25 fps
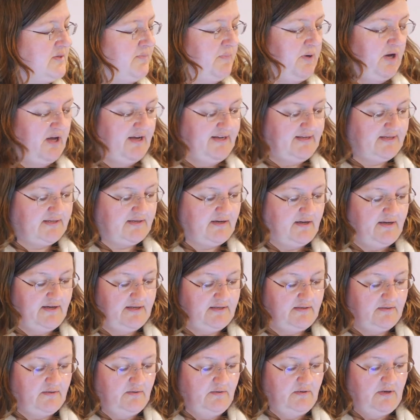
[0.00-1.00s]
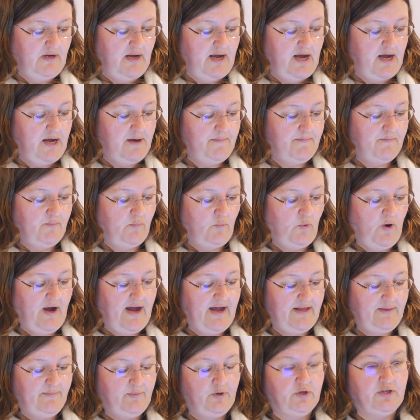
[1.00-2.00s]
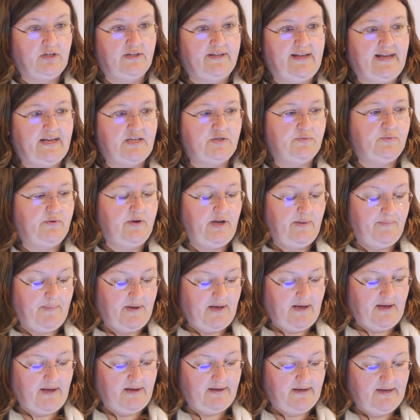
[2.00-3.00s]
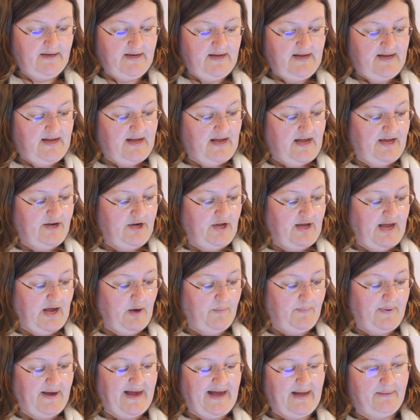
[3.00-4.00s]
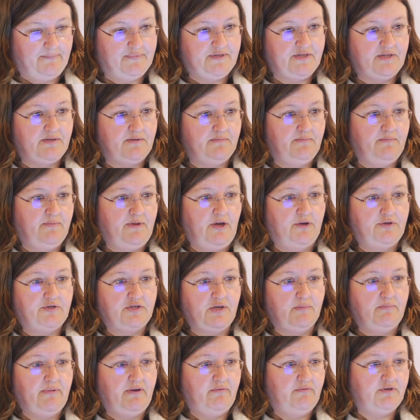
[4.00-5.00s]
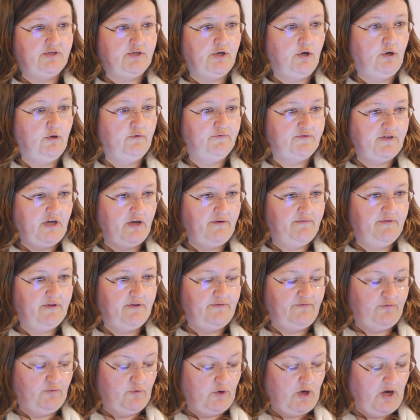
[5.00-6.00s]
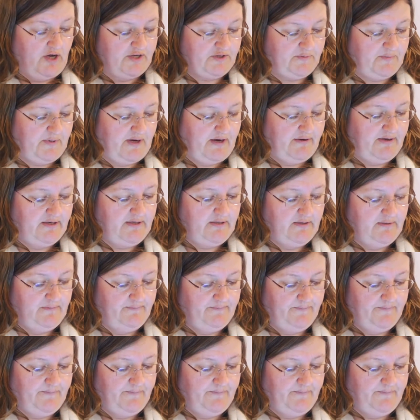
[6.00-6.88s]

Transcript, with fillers: the supply side, um, where the bottlenecks will appear and how perhaps those can be resolved over the forecast period.